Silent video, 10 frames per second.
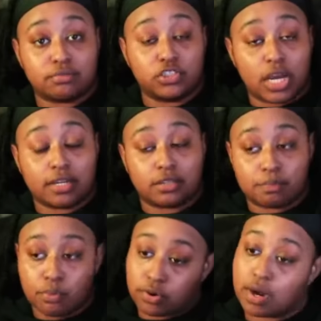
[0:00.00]
Jonathan
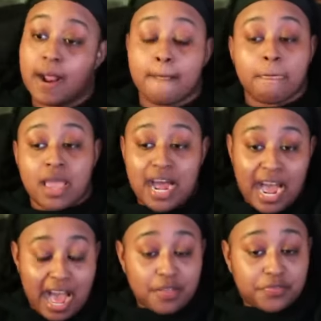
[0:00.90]
Porter.
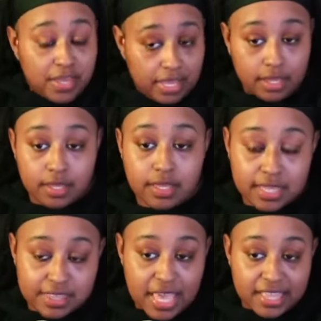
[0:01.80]
I think
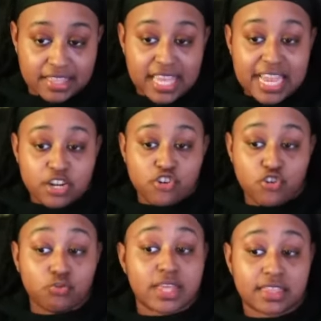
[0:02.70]
that they
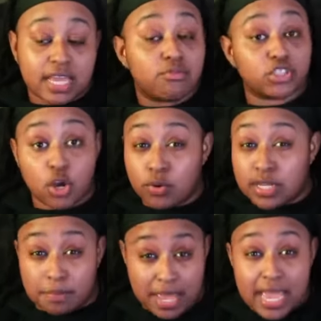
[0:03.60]
knew that they was going to
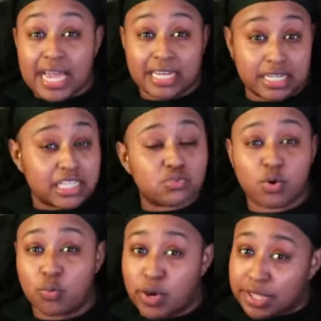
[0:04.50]
get a bag out of this
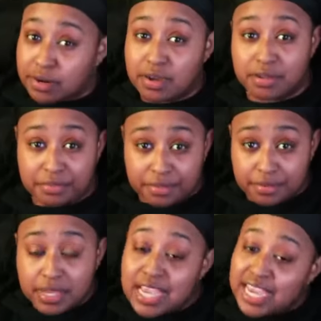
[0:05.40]
one way or the other.
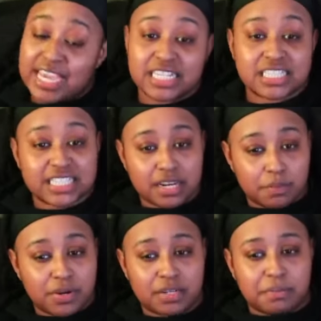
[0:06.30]
And instead of
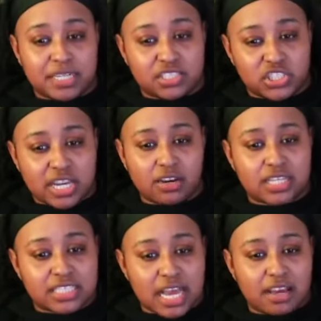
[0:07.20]
putting him in a jail,
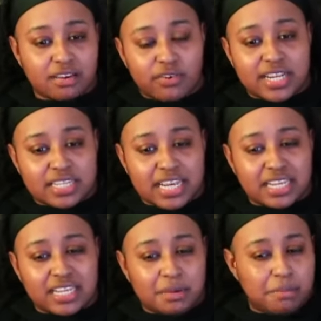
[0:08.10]
because uh, granted, they
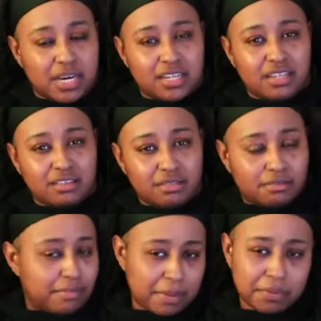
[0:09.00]
can get money
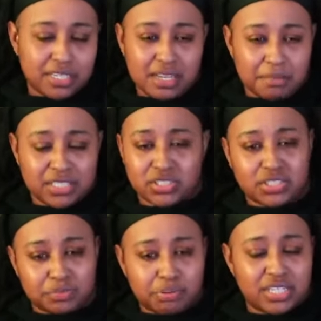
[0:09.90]
by putting him in
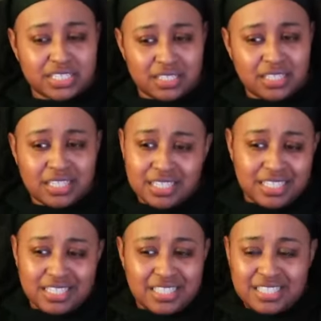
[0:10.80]
prison,
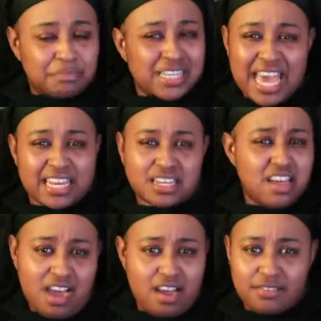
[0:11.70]
but not
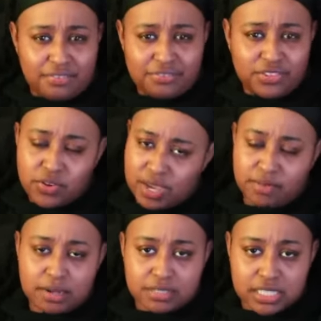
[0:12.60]
enough. You get
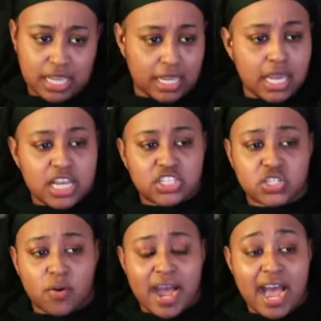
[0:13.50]
what I'm saying?
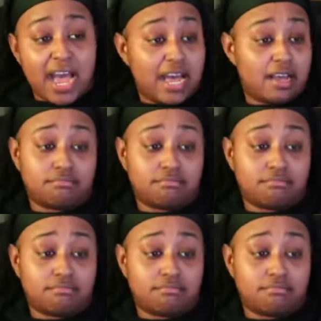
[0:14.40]
So I...